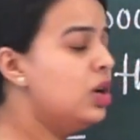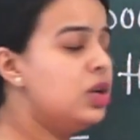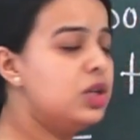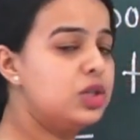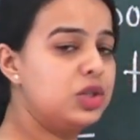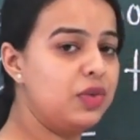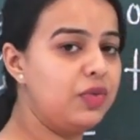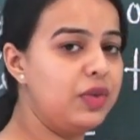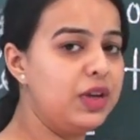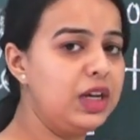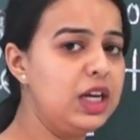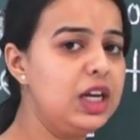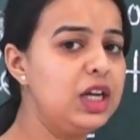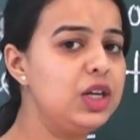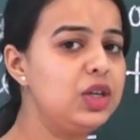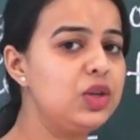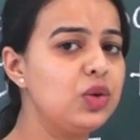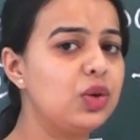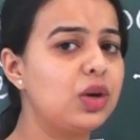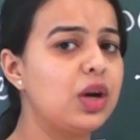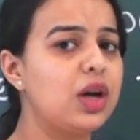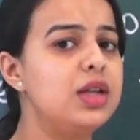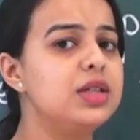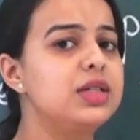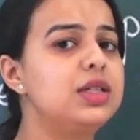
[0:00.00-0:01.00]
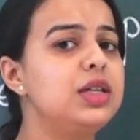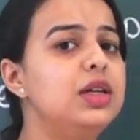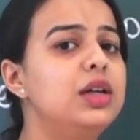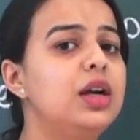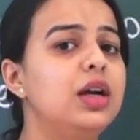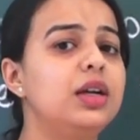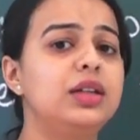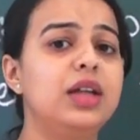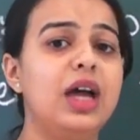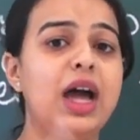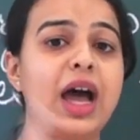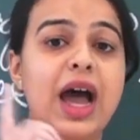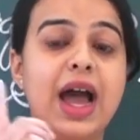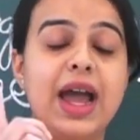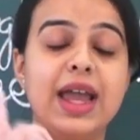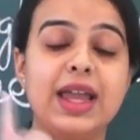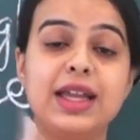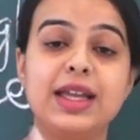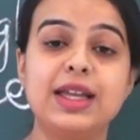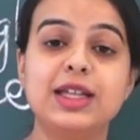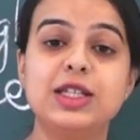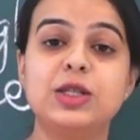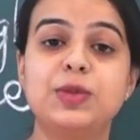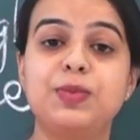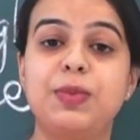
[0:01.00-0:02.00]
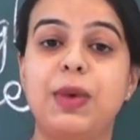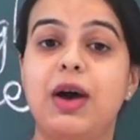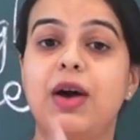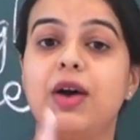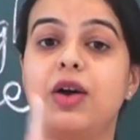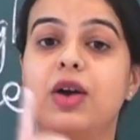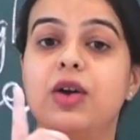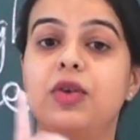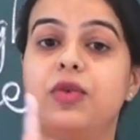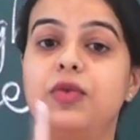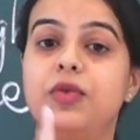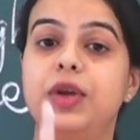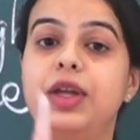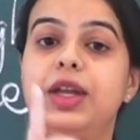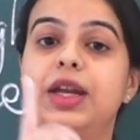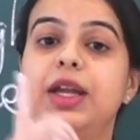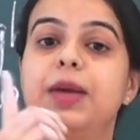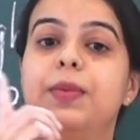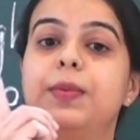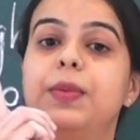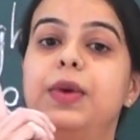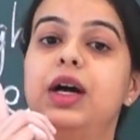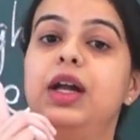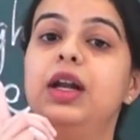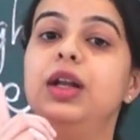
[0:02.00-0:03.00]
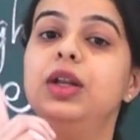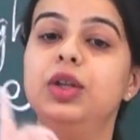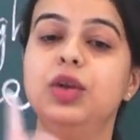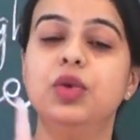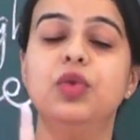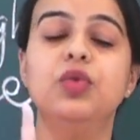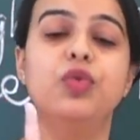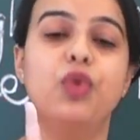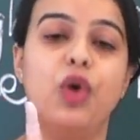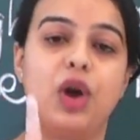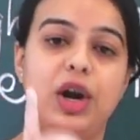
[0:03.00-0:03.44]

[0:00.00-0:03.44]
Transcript: So, we need to consider the highest power of variable u.